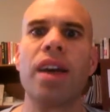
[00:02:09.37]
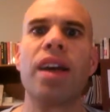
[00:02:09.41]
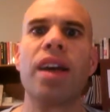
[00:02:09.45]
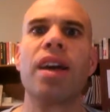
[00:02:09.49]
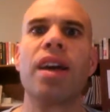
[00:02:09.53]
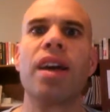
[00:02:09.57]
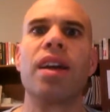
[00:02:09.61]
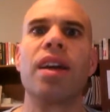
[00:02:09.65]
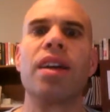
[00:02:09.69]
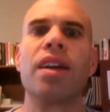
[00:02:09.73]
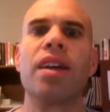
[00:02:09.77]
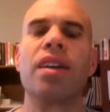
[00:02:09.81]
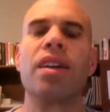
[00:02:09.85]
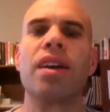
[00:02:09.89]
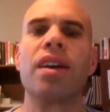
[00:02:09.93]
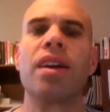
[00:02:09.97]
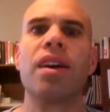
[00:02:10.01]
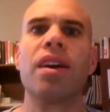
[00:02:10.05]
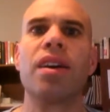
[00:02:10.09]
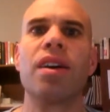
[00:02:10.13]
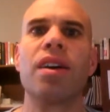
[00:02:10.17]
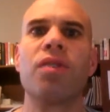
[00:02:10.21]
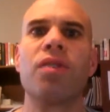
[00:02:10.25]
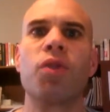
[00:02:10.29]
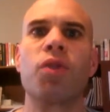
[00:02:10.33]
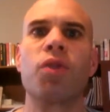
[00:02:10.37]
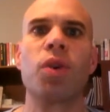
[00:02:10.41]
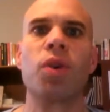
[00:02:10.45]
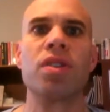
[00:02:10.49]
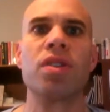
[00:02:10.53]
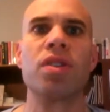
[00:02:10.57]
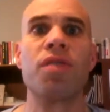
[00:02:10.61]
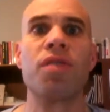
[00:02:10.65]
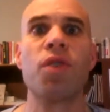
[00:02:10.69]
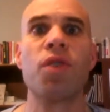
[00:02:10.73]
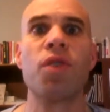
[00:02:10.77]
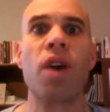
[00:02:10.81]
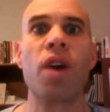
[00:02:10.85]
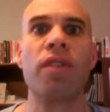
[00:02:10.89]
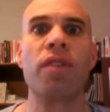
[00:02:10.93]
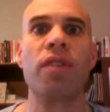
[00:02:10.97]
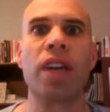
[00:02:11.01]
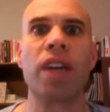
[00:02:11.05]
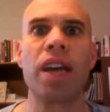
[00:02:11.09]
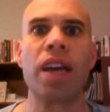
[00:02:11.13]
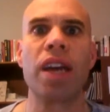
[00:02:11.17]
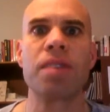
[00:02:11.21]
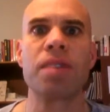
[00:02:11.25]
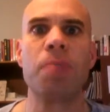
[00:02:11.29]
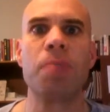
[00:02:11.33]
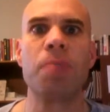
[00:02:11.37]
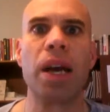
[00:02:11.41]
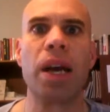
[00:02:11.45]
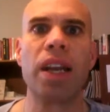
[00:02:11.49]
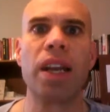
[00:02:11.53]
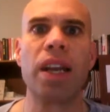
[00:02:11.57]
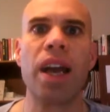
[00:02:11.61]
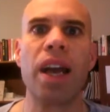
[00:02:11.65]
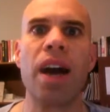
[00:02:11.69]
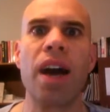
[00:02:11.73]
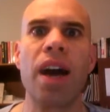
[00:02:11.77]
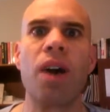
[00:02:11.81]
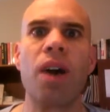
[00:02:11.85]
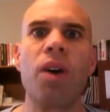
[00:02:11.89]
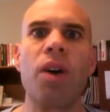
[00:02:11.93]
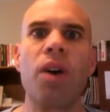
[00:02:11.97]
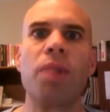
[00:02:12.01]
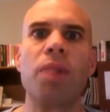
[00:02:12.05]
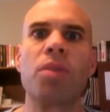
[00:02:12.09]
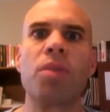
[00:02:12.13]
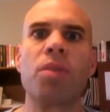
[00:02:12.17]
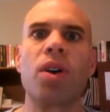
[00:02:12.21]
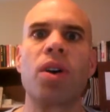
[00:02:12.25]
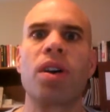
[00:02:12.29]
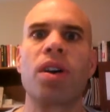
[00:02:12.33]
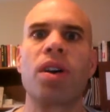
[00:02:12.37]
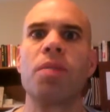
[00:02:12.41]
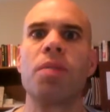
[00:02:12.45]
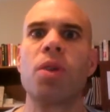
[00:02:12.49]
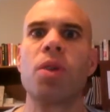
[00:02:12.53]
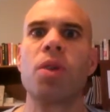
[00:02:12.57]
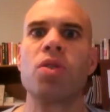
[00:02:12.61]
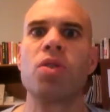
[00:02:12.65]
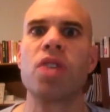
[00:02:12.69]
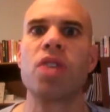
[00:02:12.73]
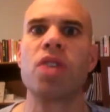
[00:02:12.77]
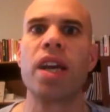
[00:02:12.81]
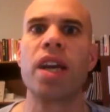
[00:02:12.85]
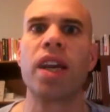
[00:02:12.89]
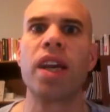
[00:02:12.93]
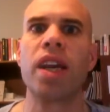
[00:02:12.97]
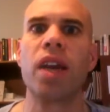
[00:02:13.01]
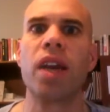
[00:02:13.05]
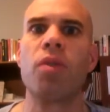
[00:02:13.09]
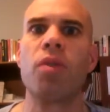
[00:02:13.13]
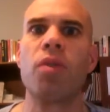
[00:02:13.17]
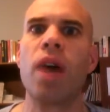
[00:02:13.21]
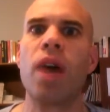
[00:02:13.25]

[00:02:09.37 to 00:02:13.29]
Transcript: And of course, if you haven't guessed by now, I'm talking about J.K.